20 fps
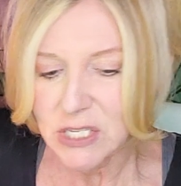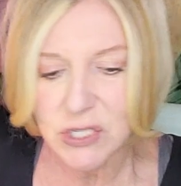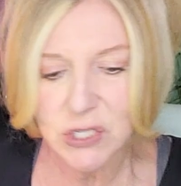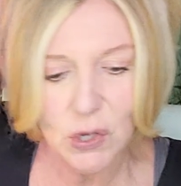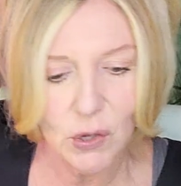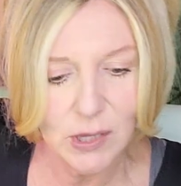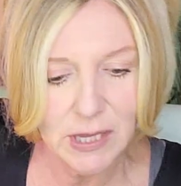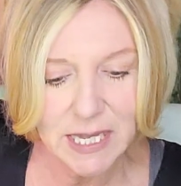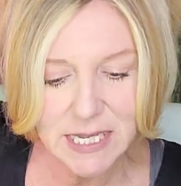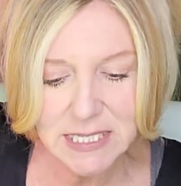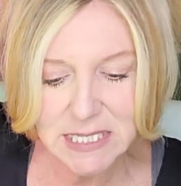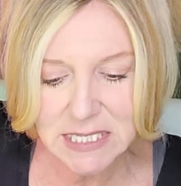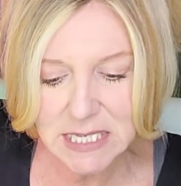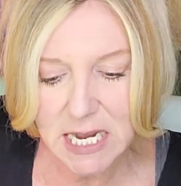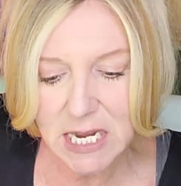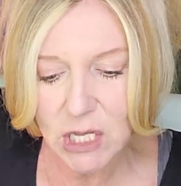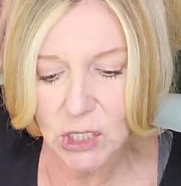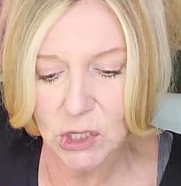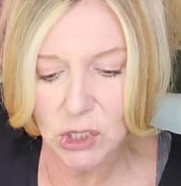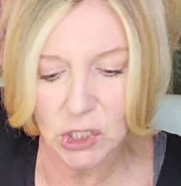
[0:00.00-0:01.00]
so let's
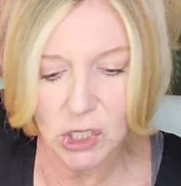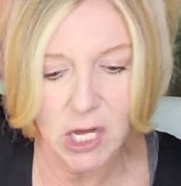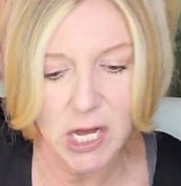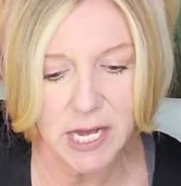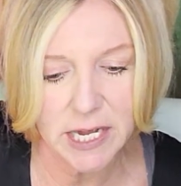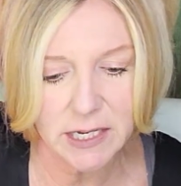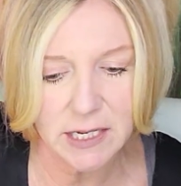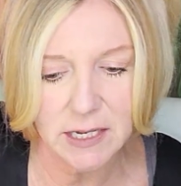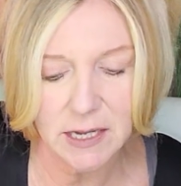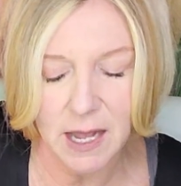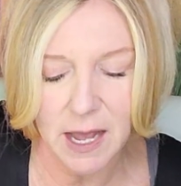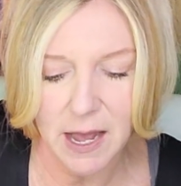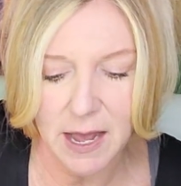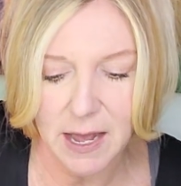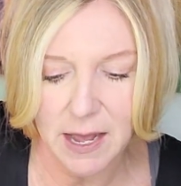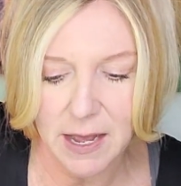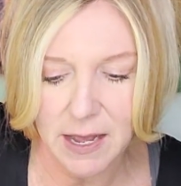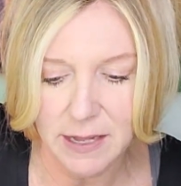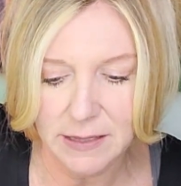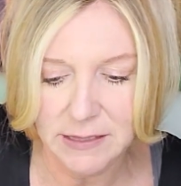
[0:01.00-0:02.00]
take a look.
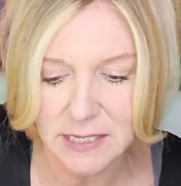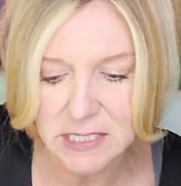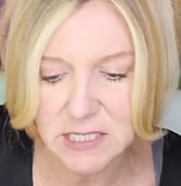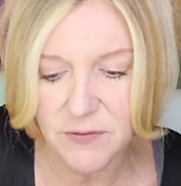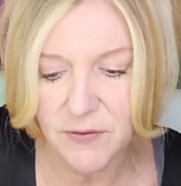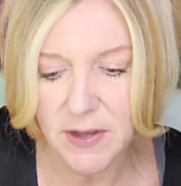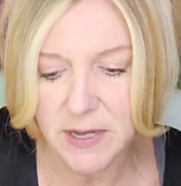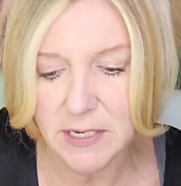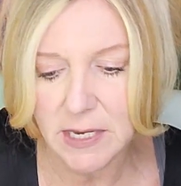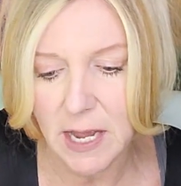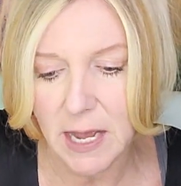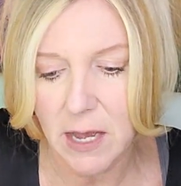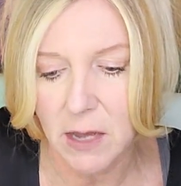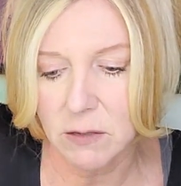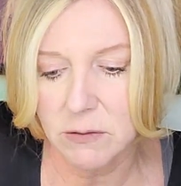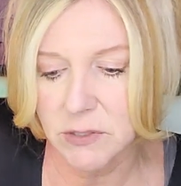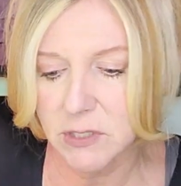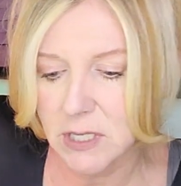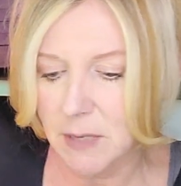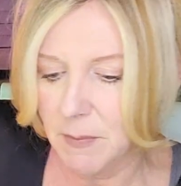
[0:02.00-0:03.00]
Uh, let's find
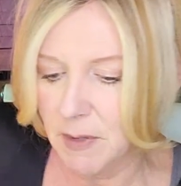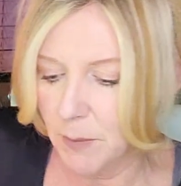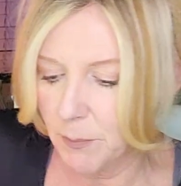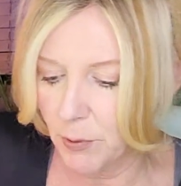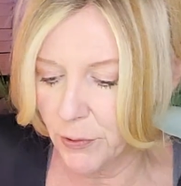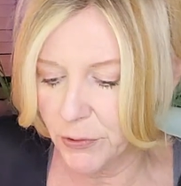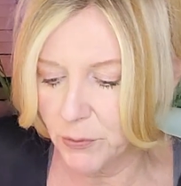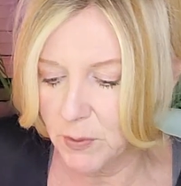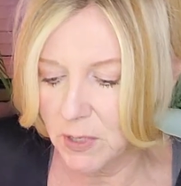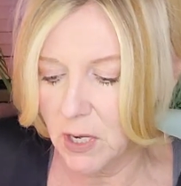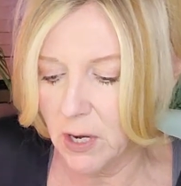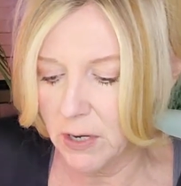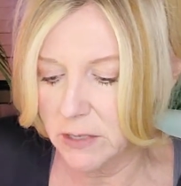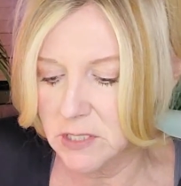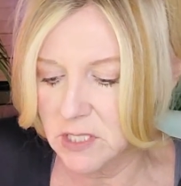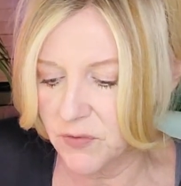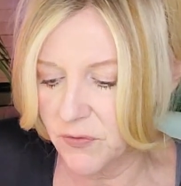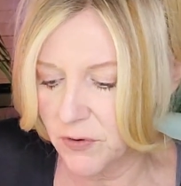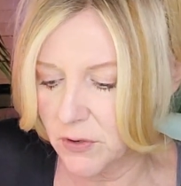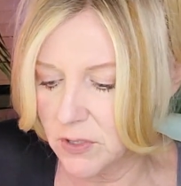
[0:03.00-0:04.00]
out. I'm going to pull three
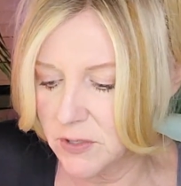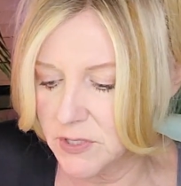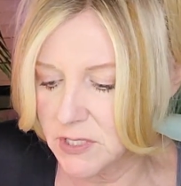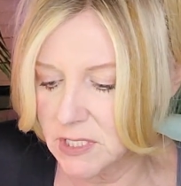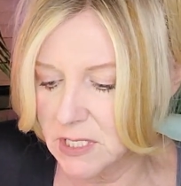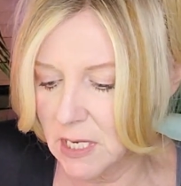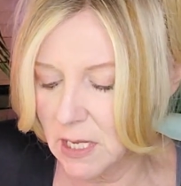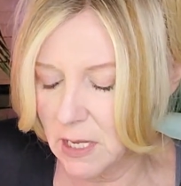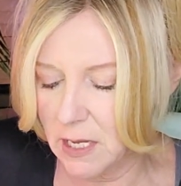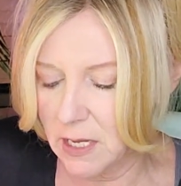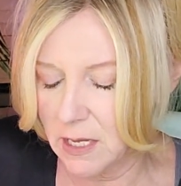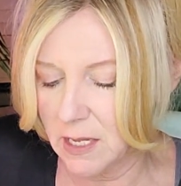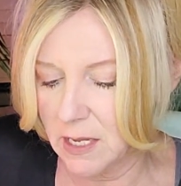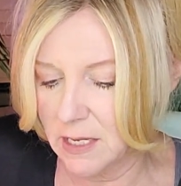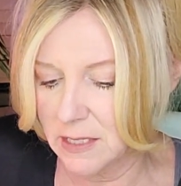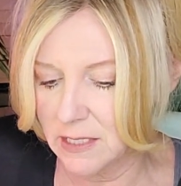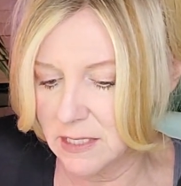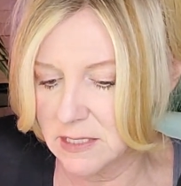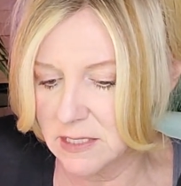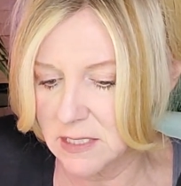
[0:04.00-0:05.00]
cards first, uh,
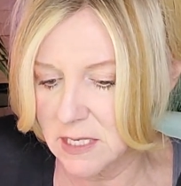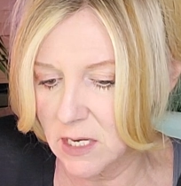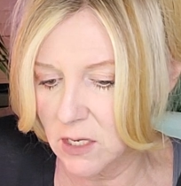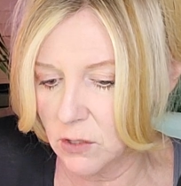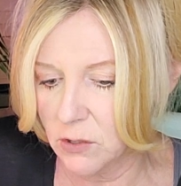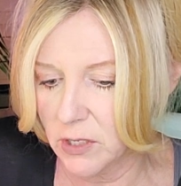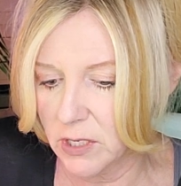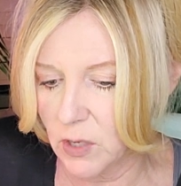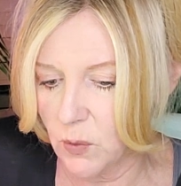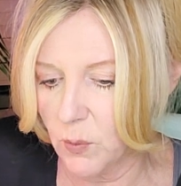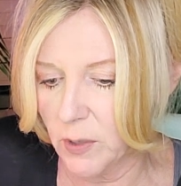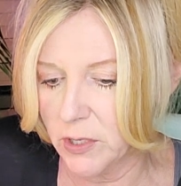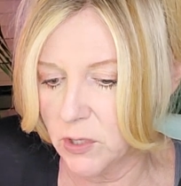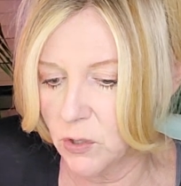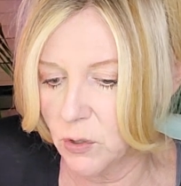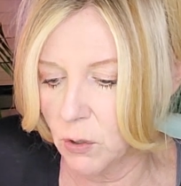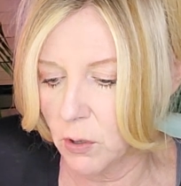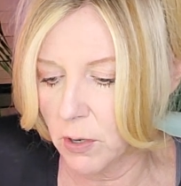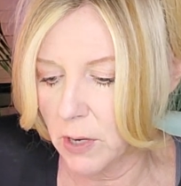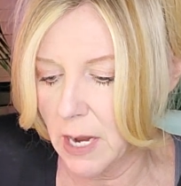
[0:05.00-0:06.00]
and let's take a look at
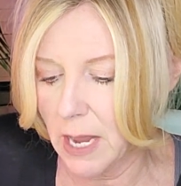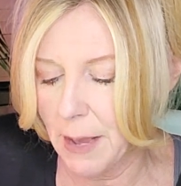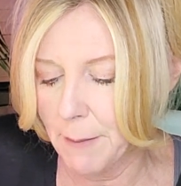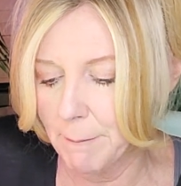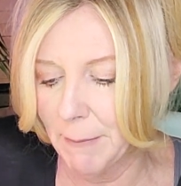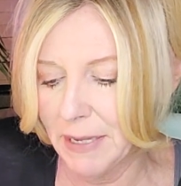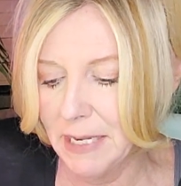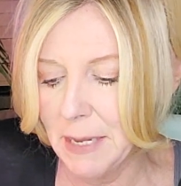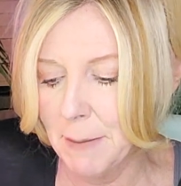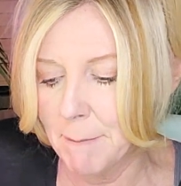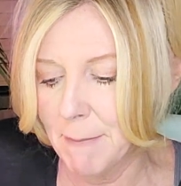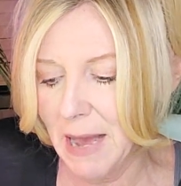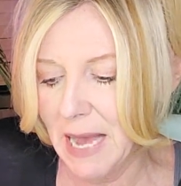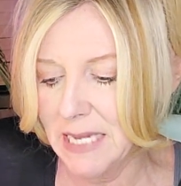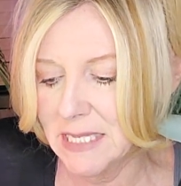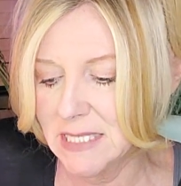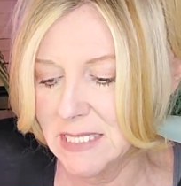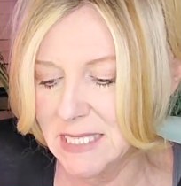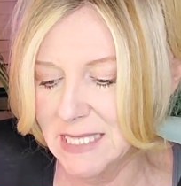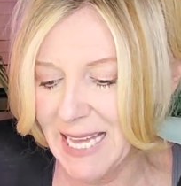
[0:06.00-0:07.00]
what your uh, money
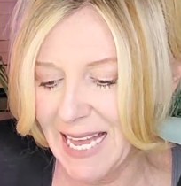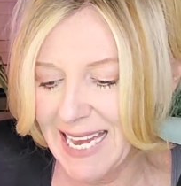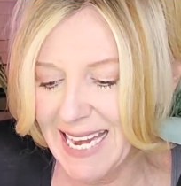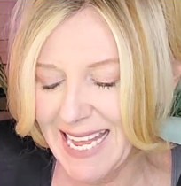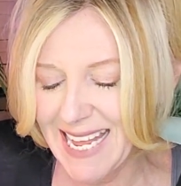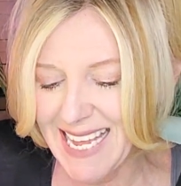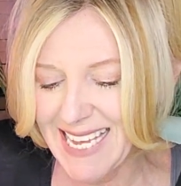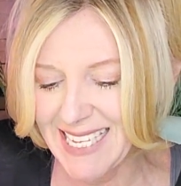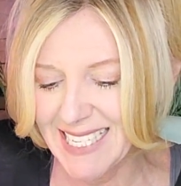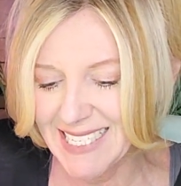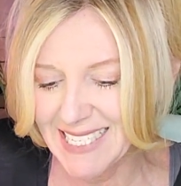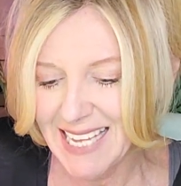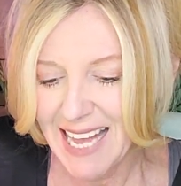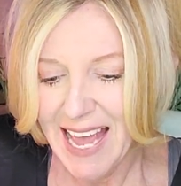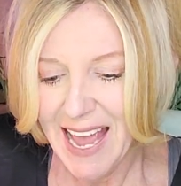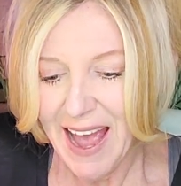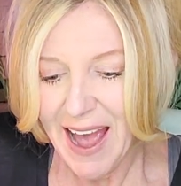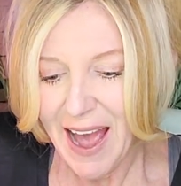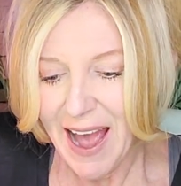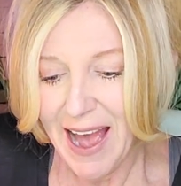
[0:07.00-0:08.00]
mindset is,
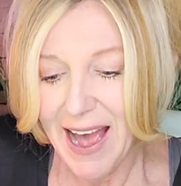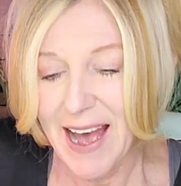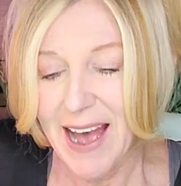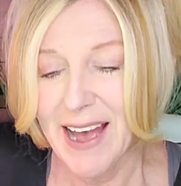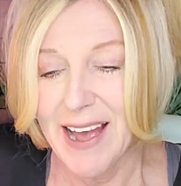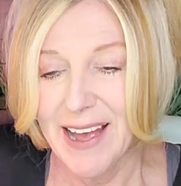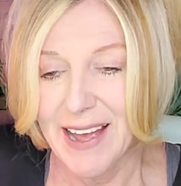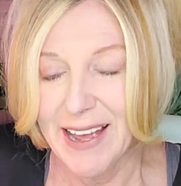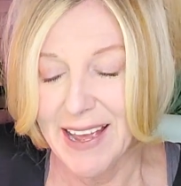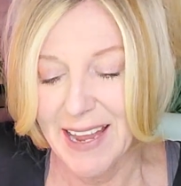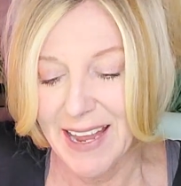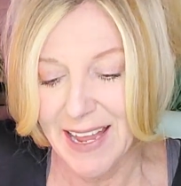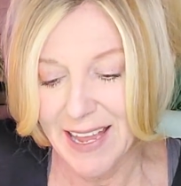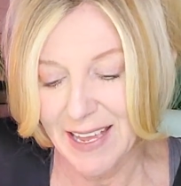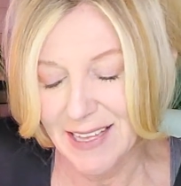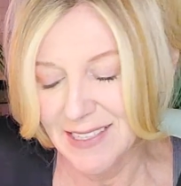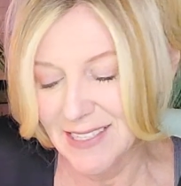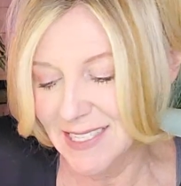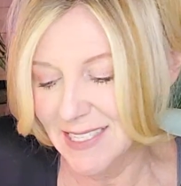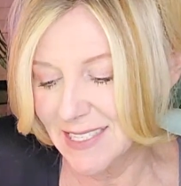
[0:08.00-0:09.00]
uh,
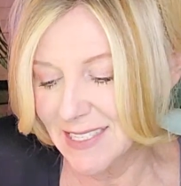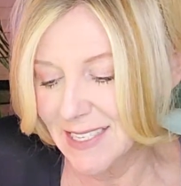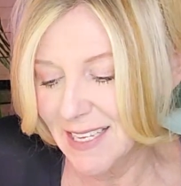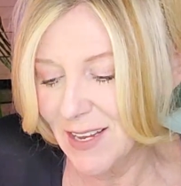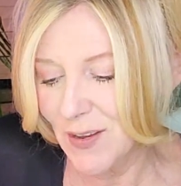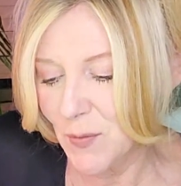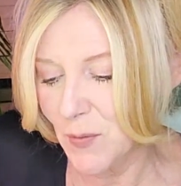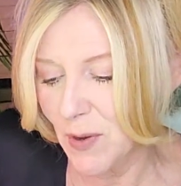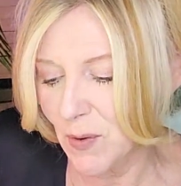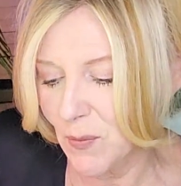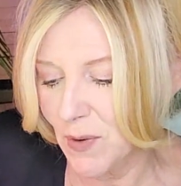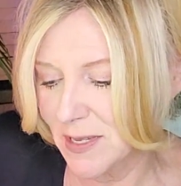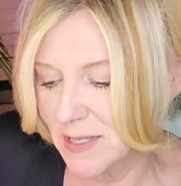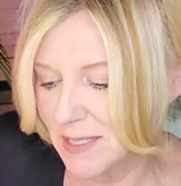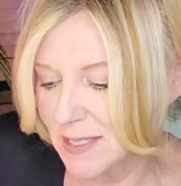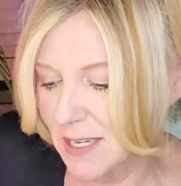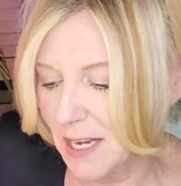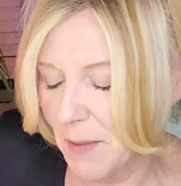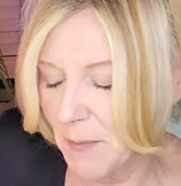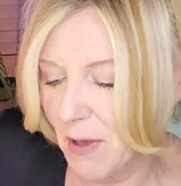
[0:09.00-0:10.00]
and see what
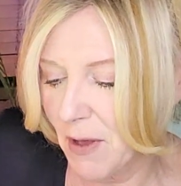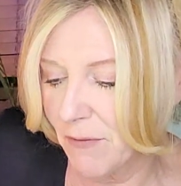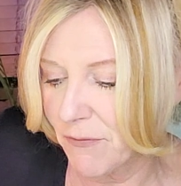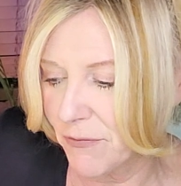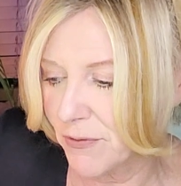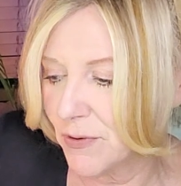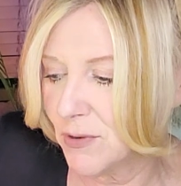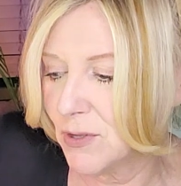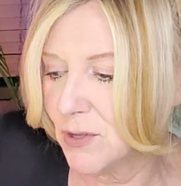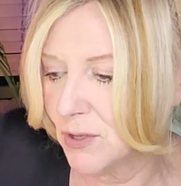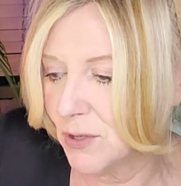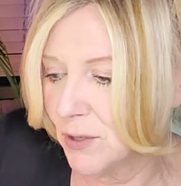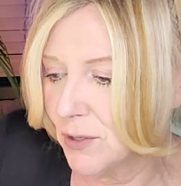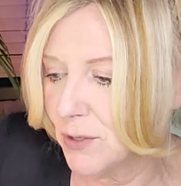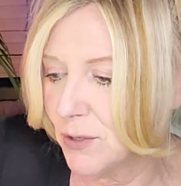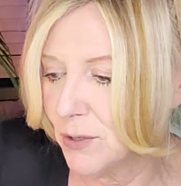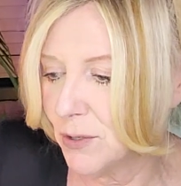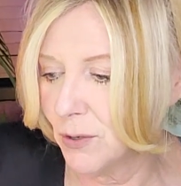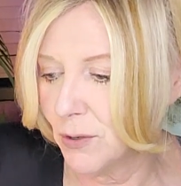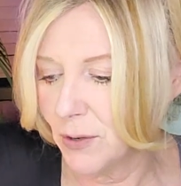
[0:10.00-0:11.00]
wants to come out for
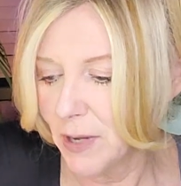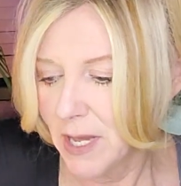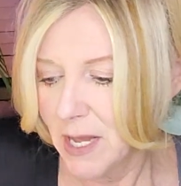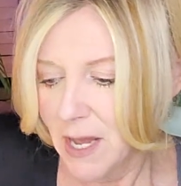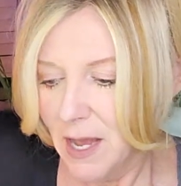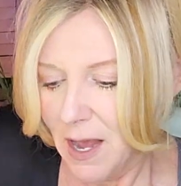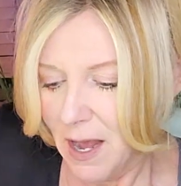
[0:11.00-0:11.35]
you.